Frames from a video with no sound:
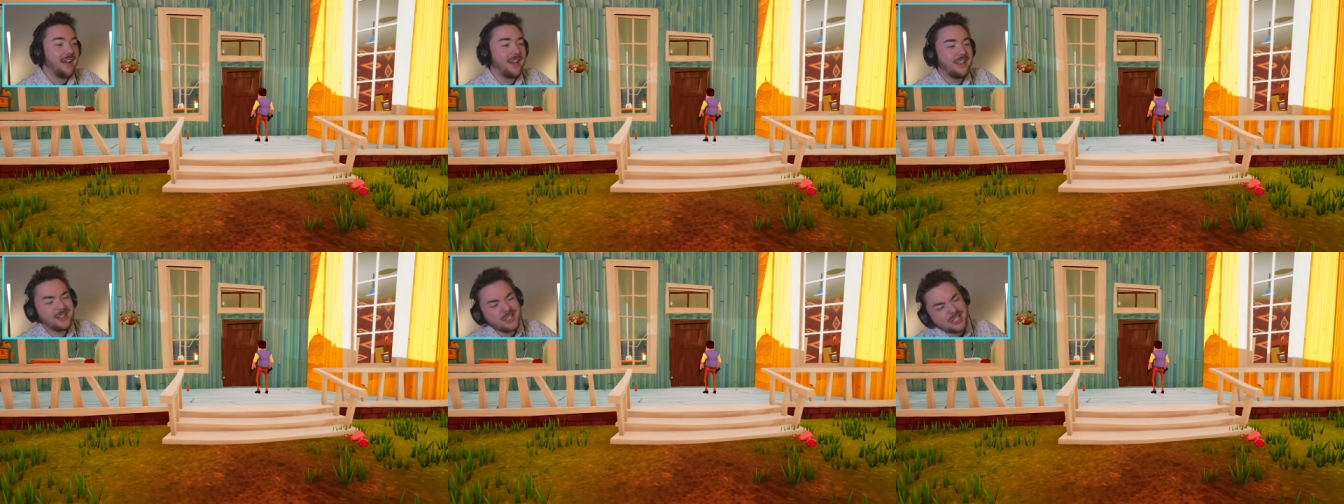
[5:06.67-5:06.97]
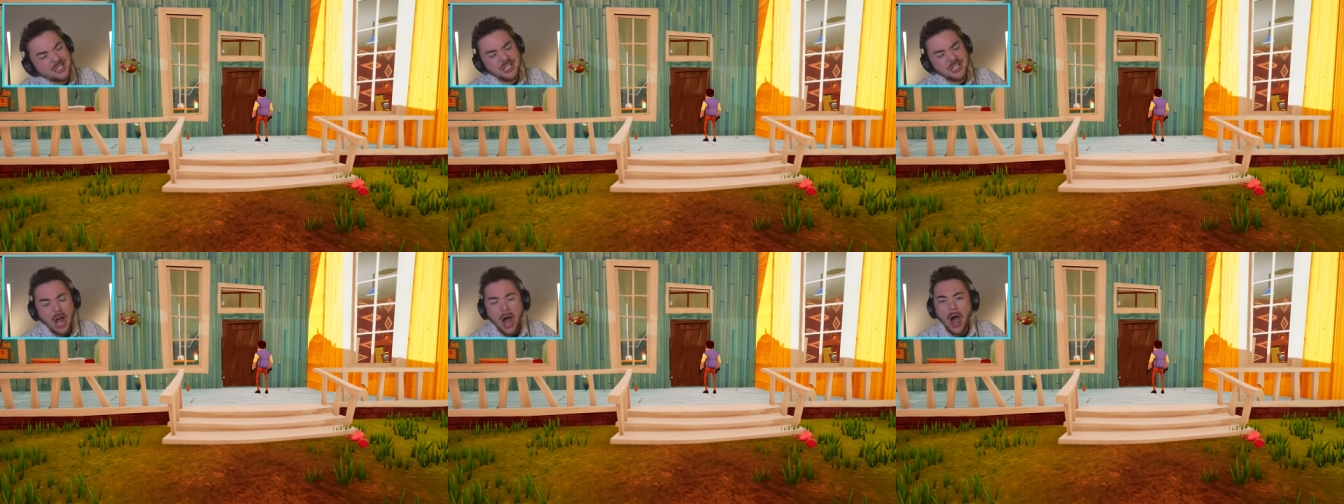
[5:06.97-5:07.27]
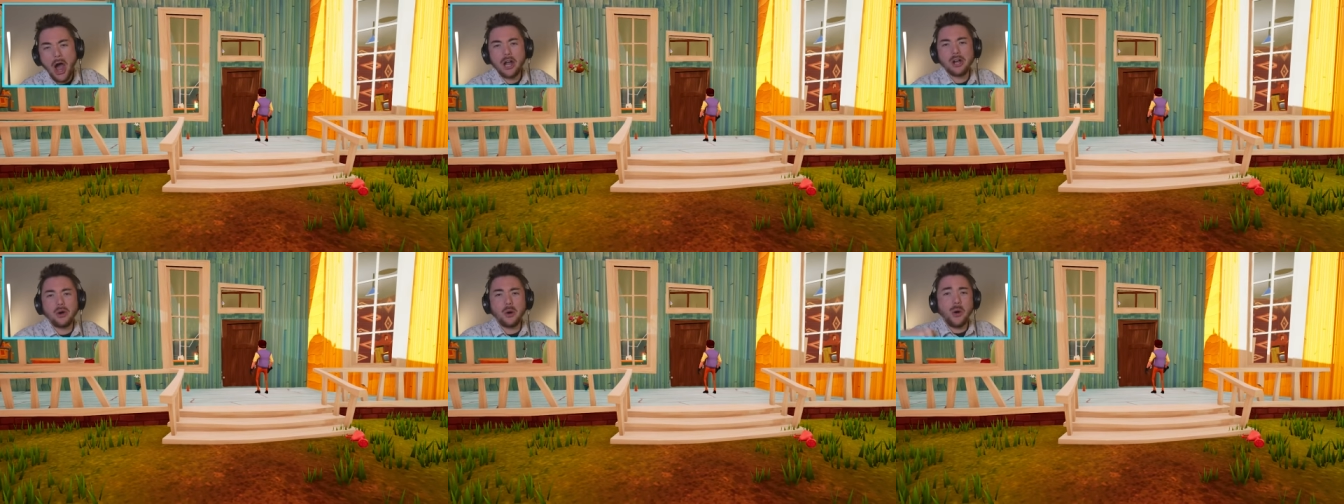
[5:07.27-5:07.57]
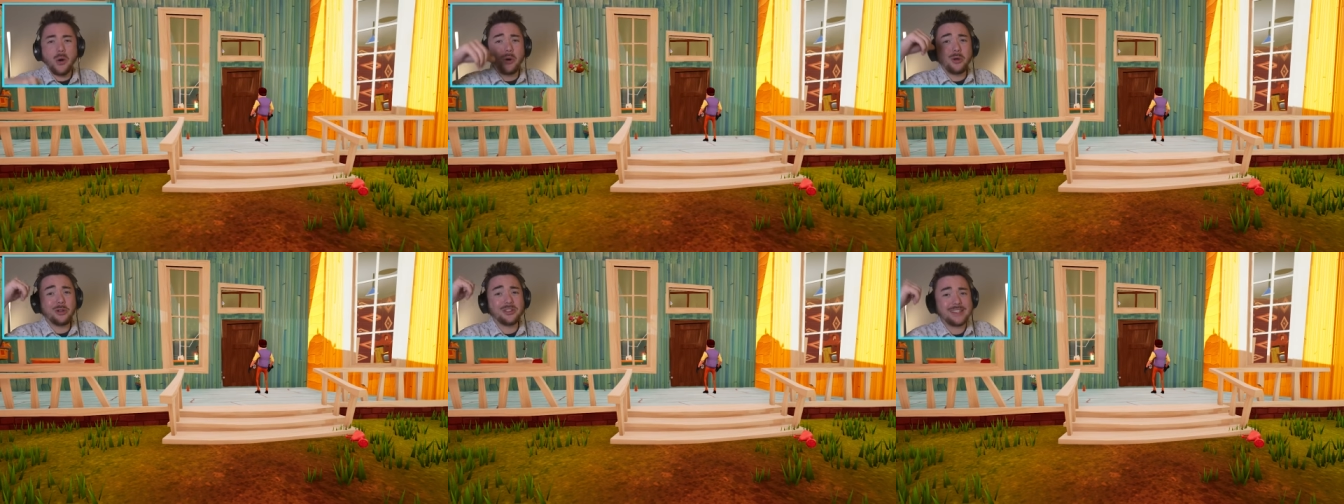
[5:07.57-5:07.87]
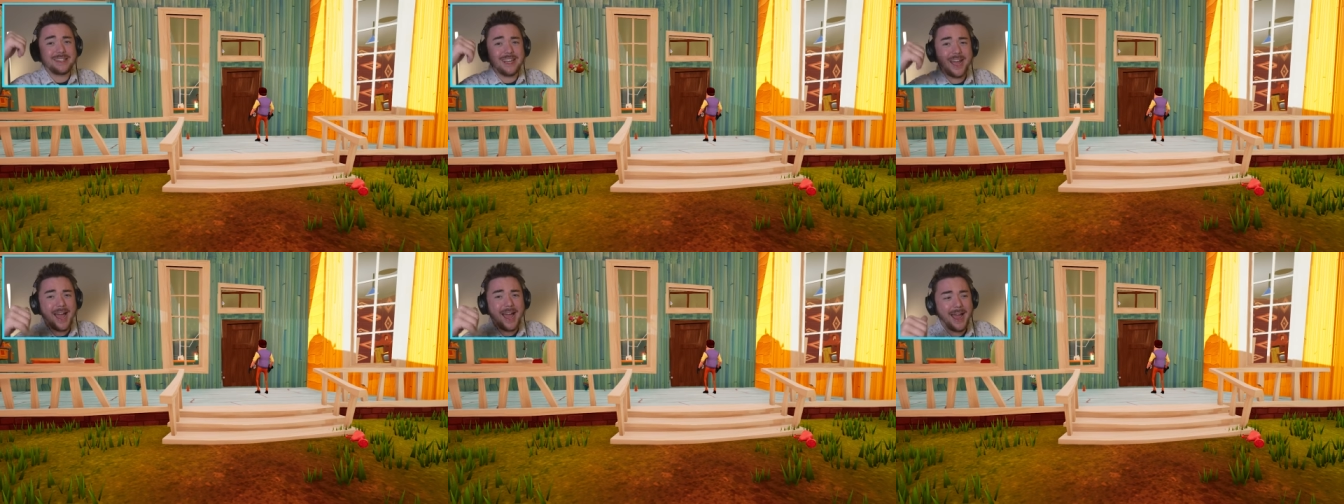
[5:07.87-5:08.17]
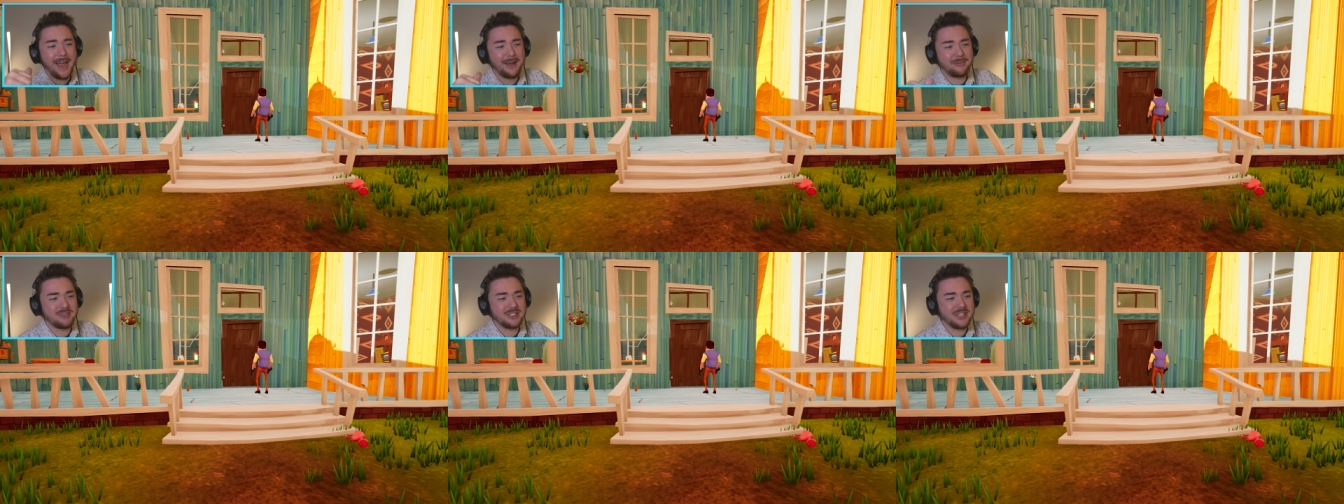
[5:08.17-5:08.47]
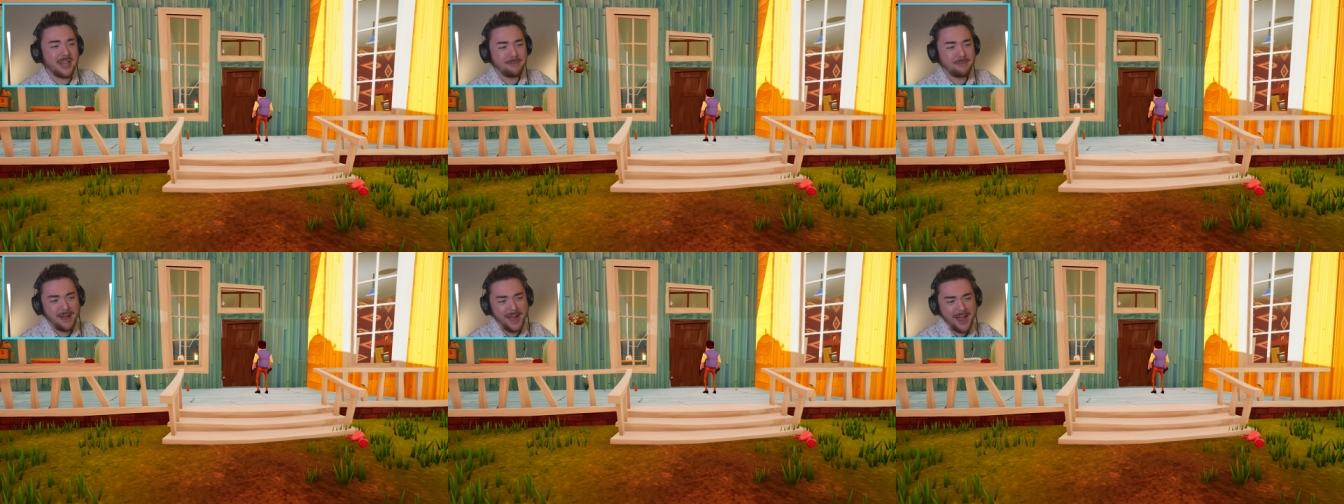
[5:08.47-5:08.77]
Let's talk old
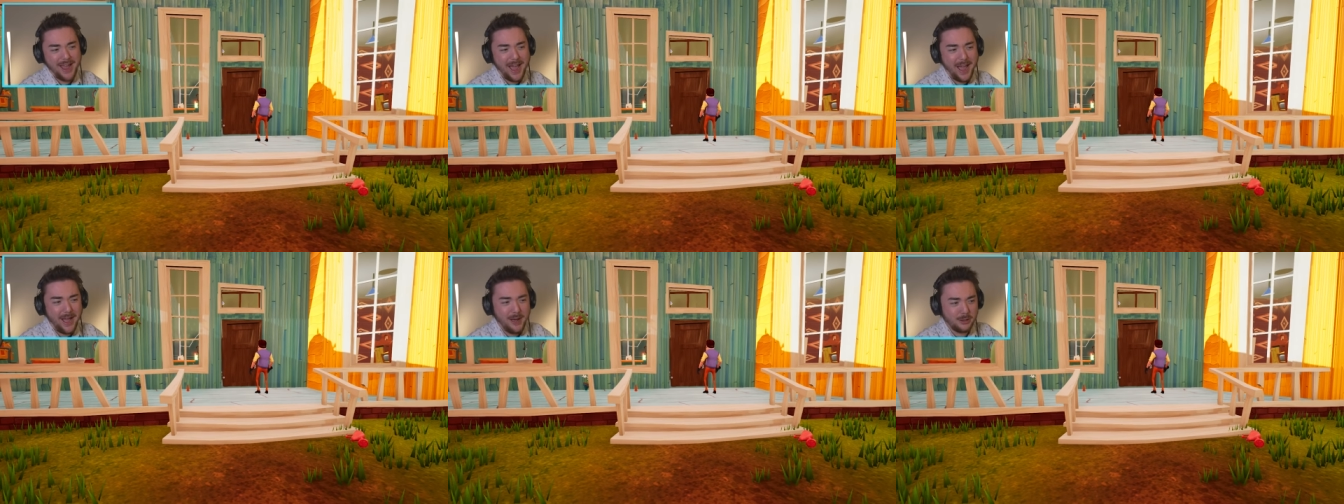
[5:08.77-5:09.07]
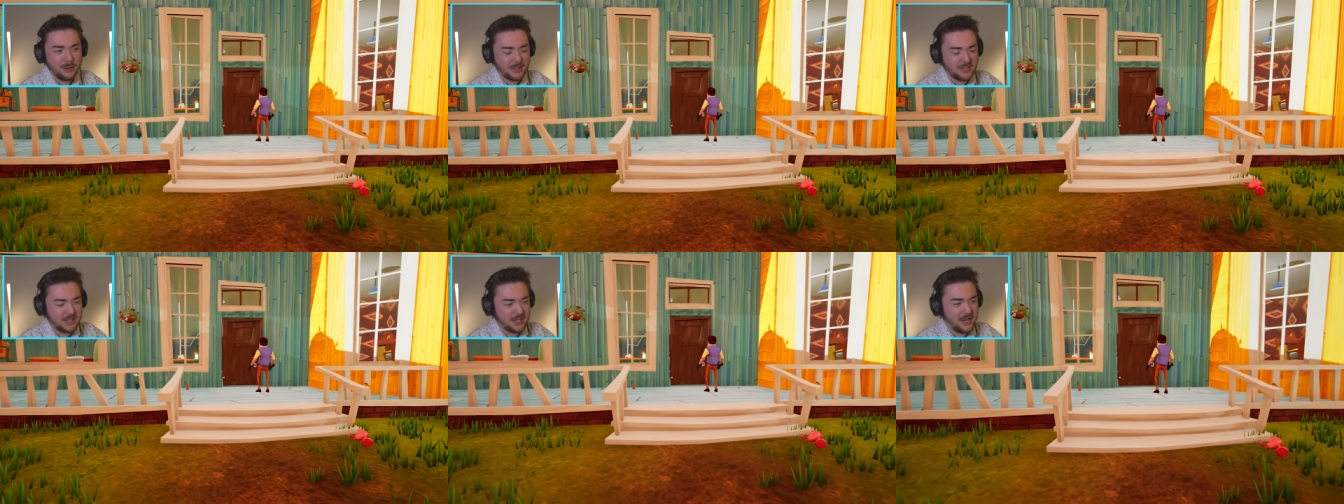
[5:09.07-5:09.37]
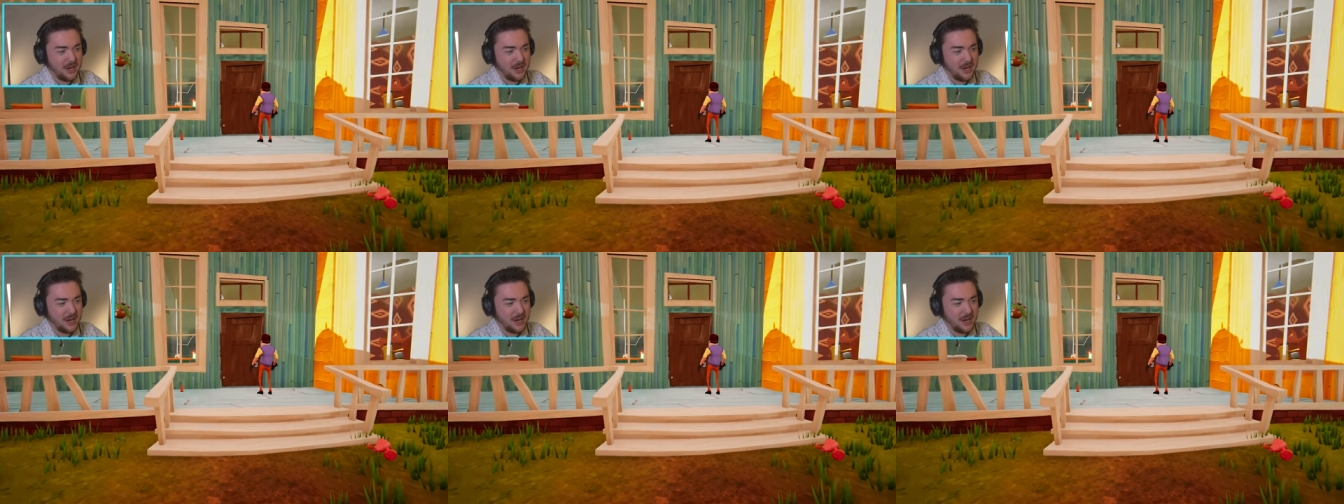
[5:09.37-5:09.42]
times at my house,